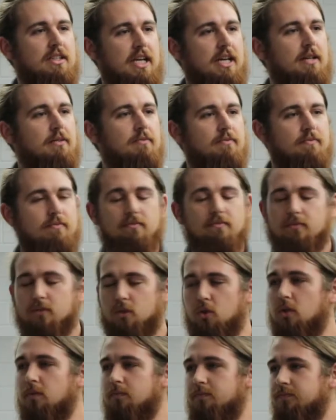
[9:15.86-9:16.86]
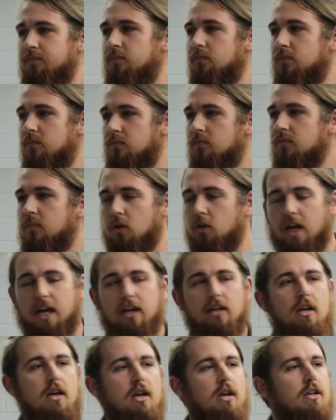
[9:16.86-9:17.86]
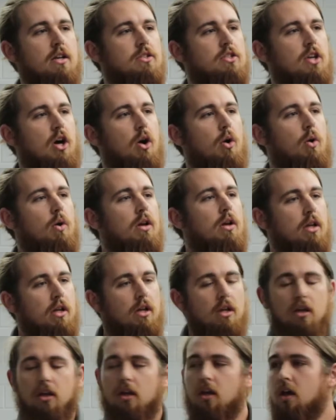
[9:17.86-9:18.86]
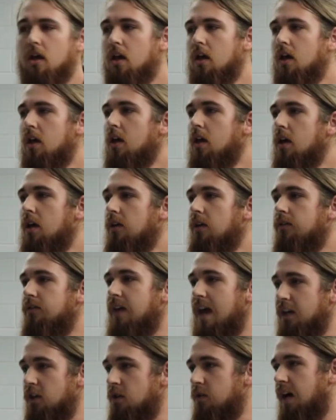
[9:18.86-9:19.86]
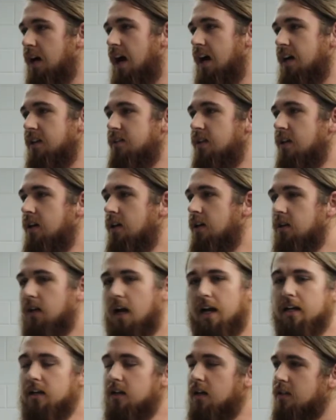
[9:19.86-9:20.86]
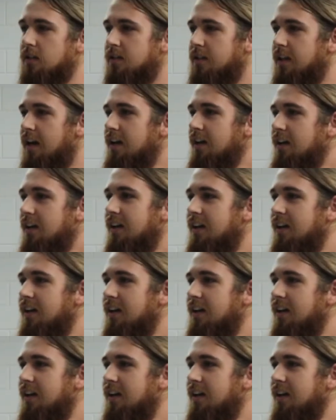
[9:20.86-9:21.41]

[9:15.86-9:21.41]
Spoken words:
Yeah, cool. Okay, so. Thank you guys. I didn't cuss in that.